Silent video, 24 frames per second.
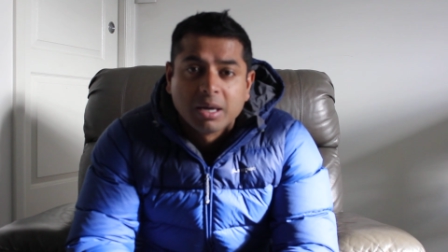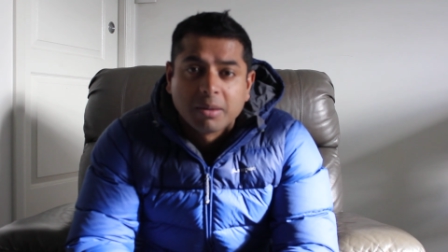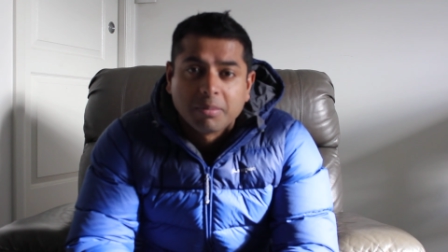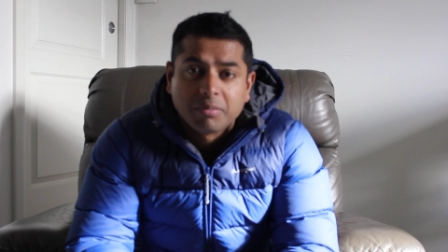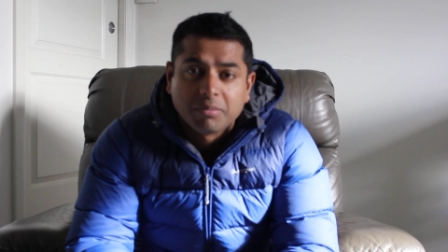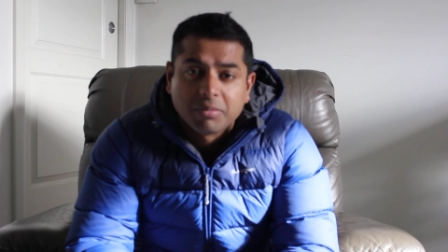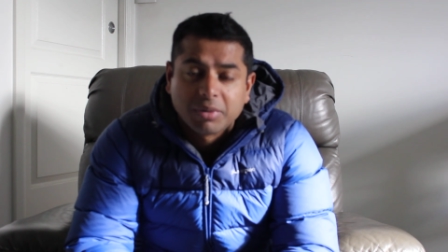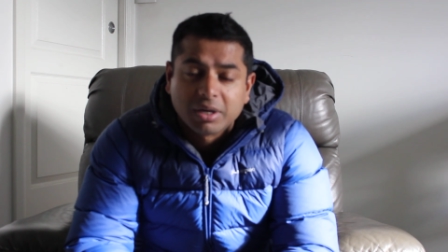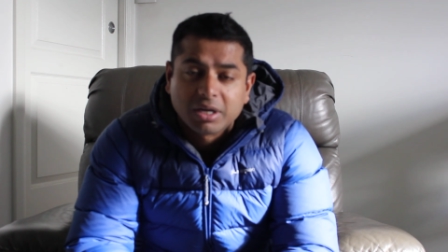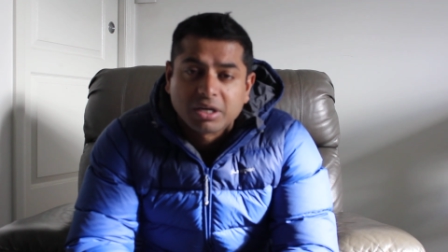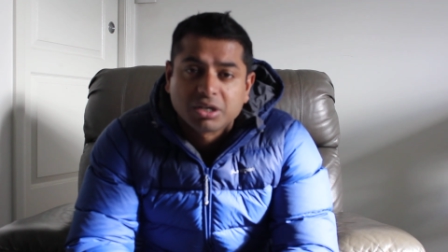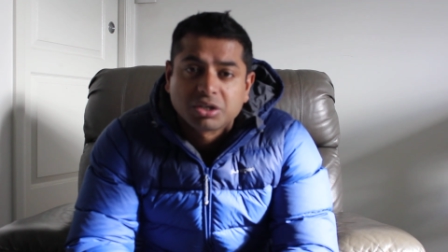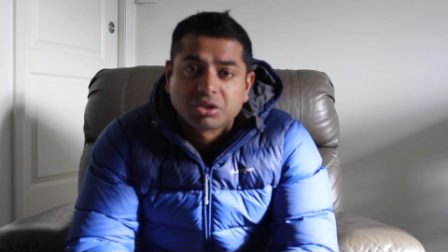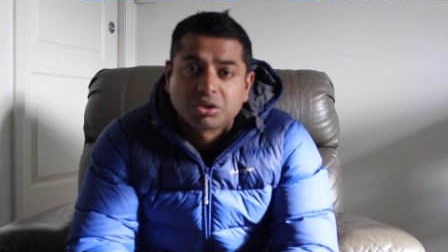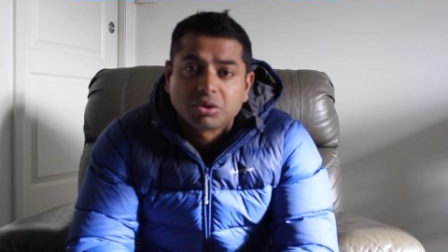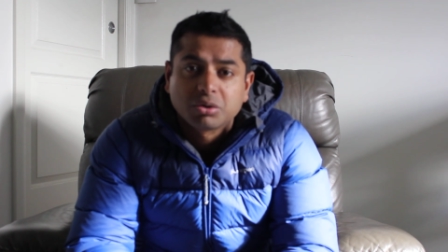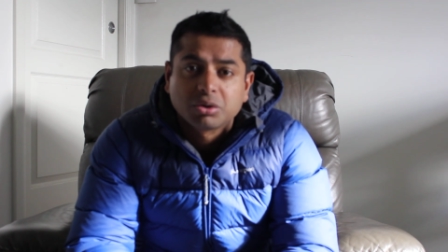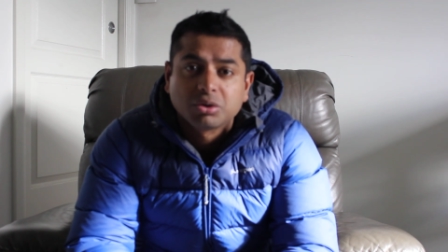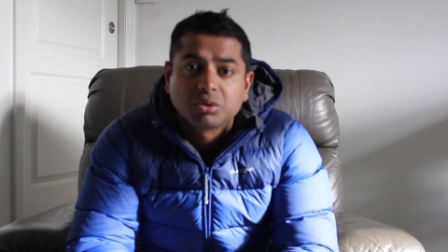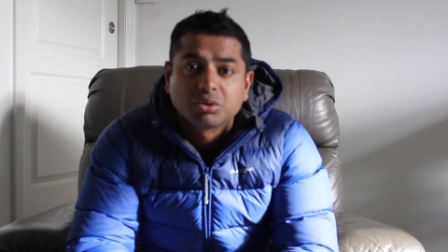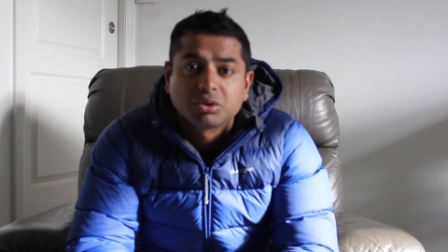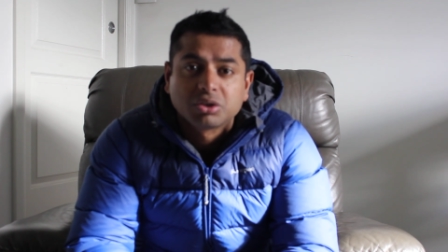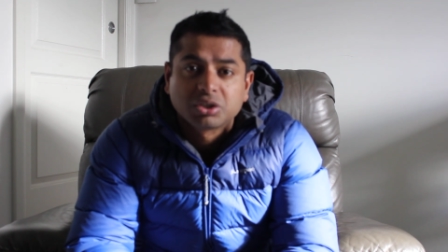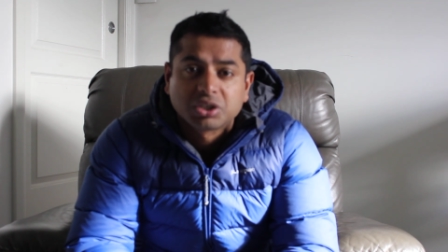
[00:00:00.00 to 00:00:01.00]
Make sure
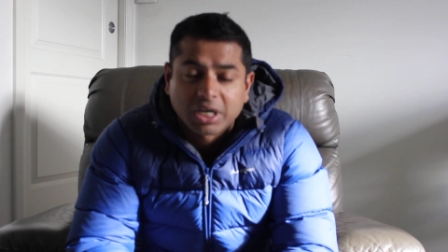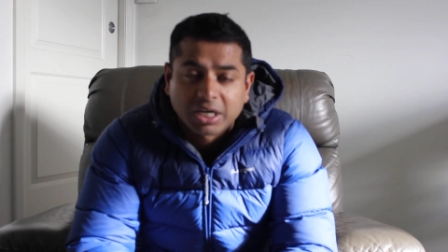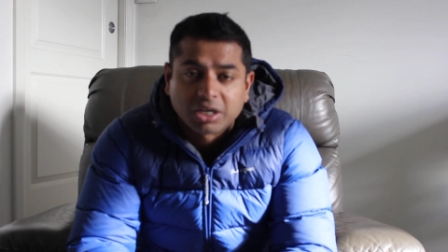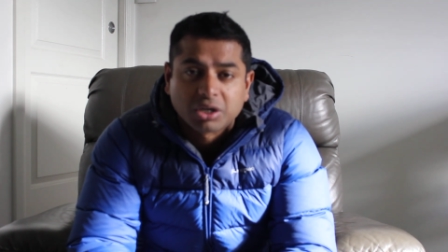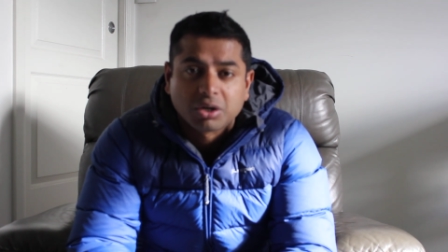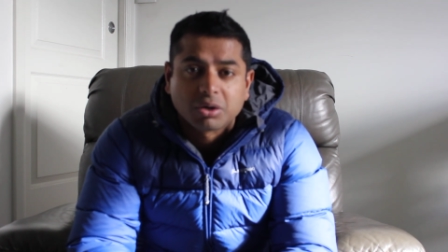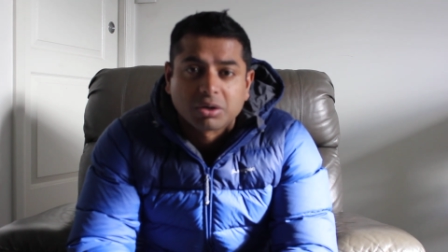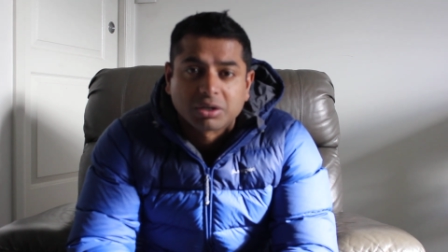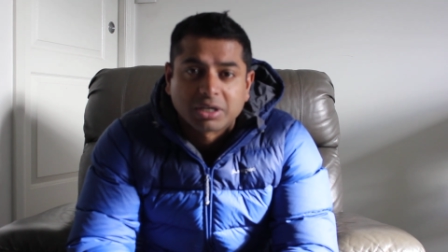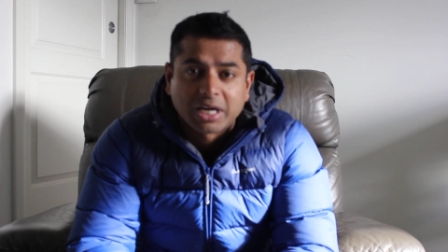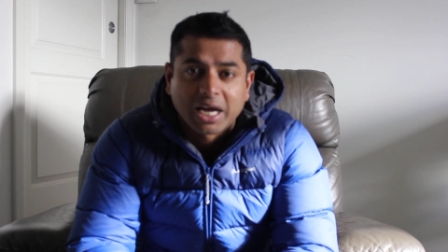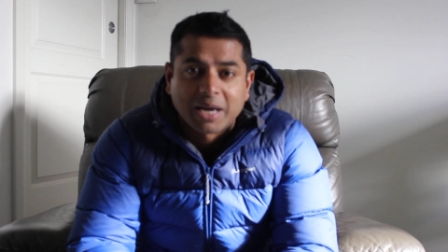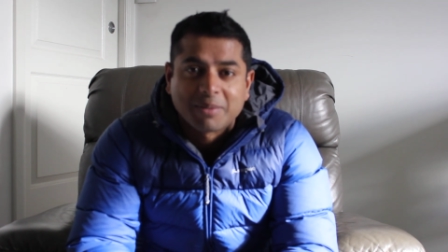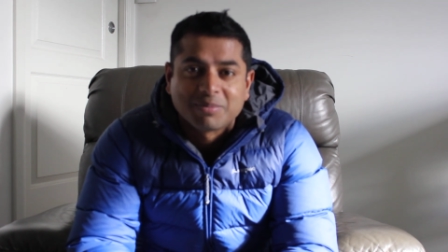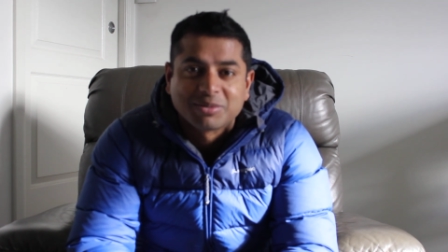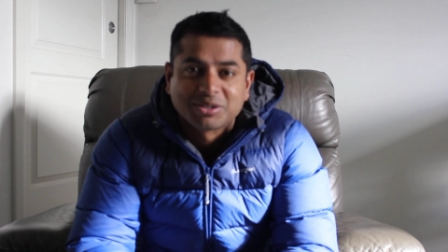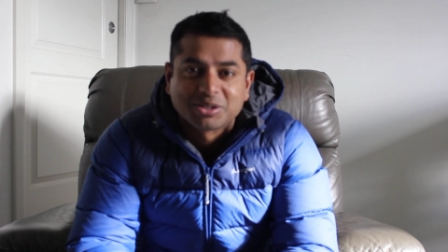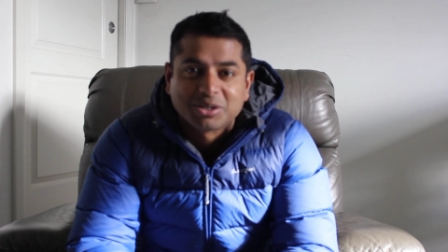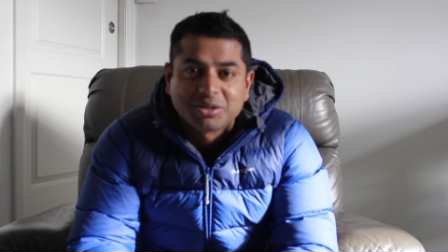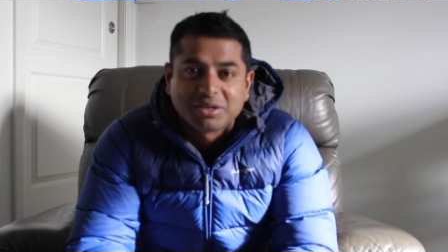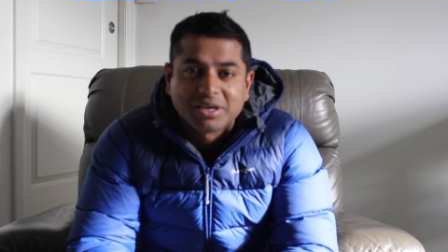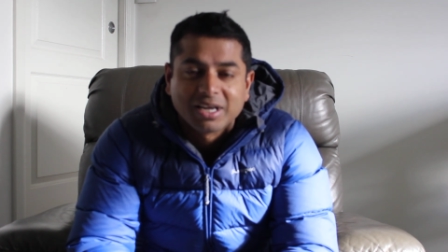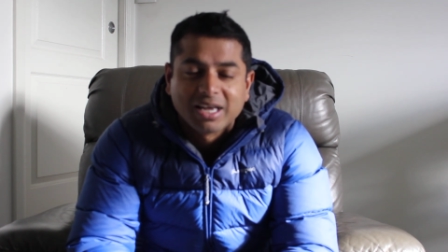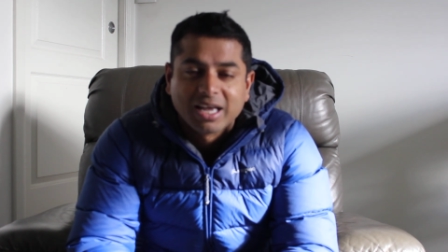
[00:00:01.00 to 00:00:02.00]
you check your time
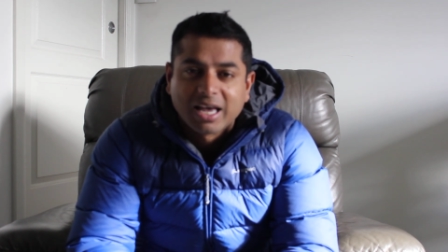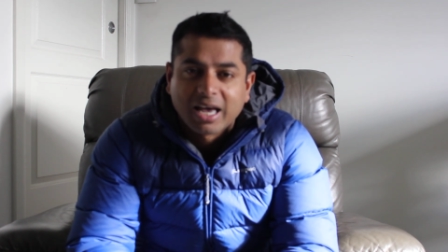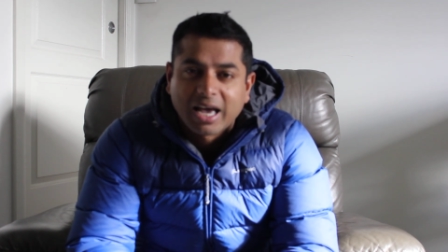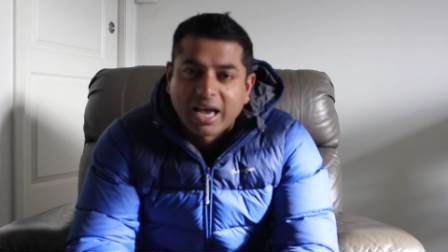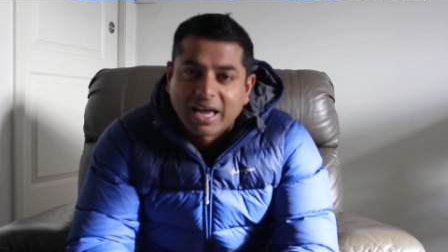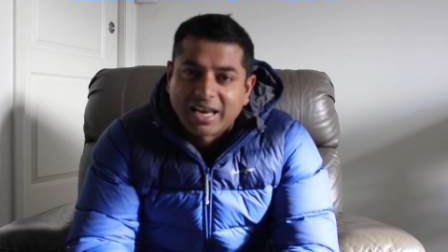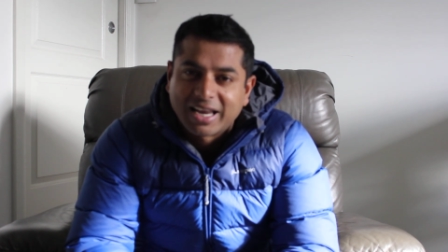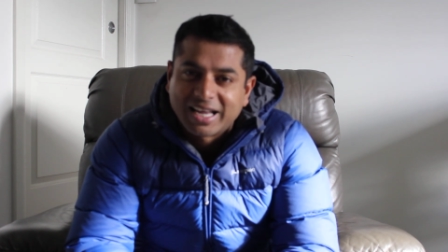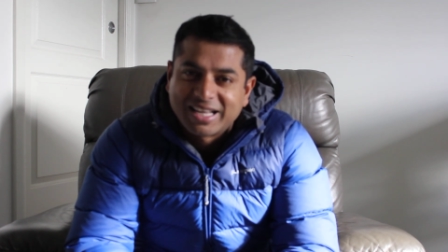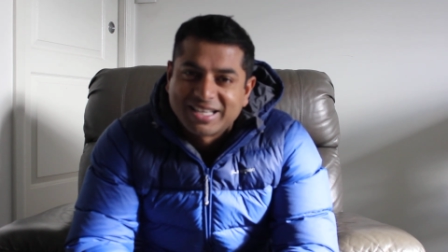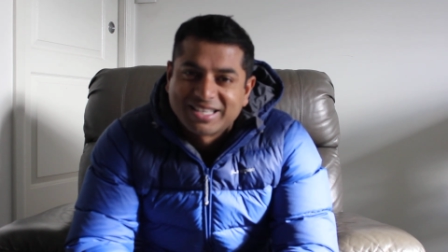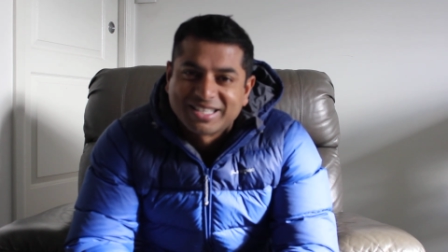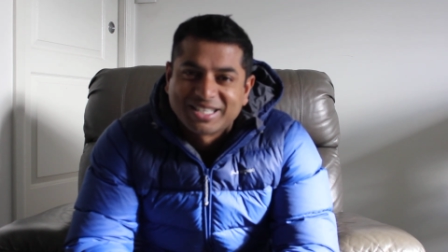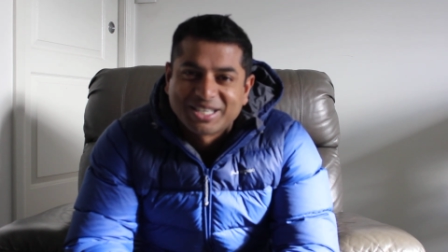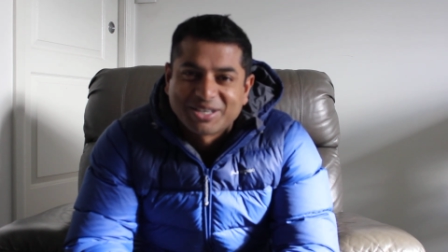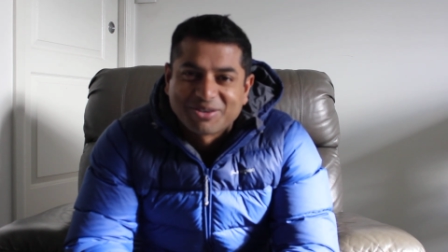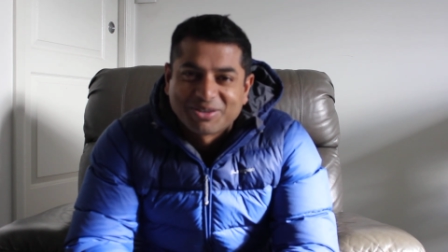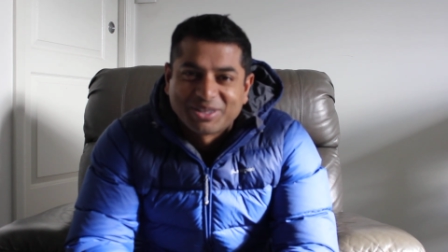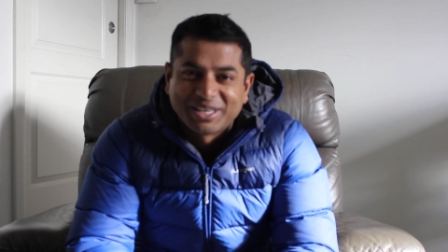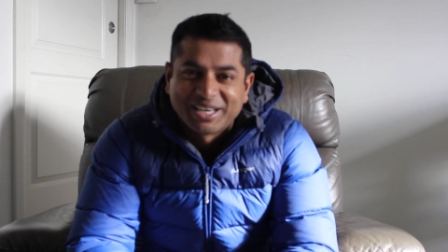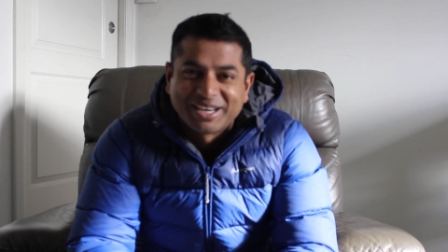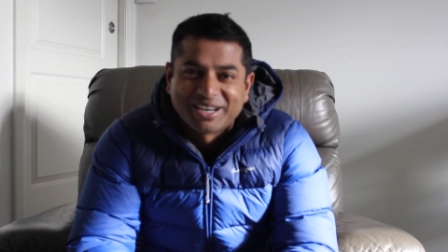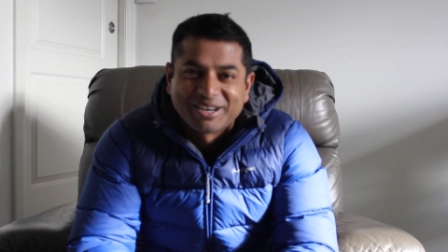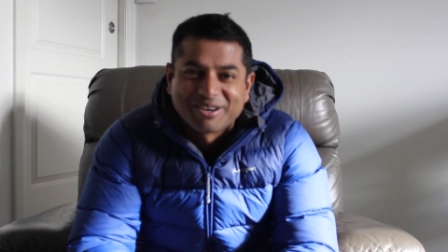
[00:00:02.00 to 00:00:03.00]
zone, and I'll see you
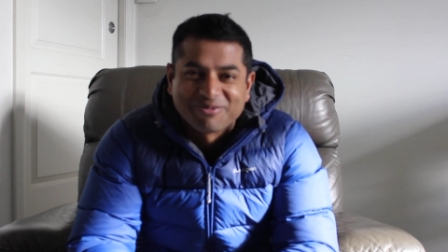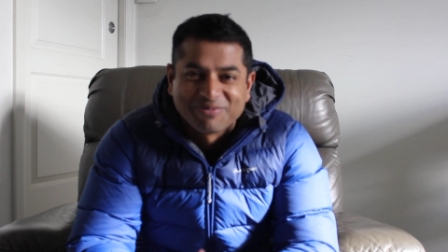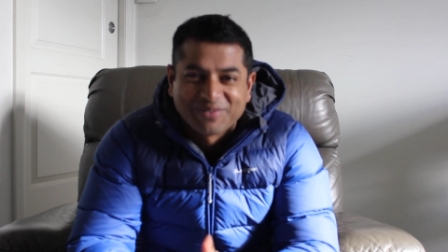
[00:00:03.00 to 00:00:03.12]
there.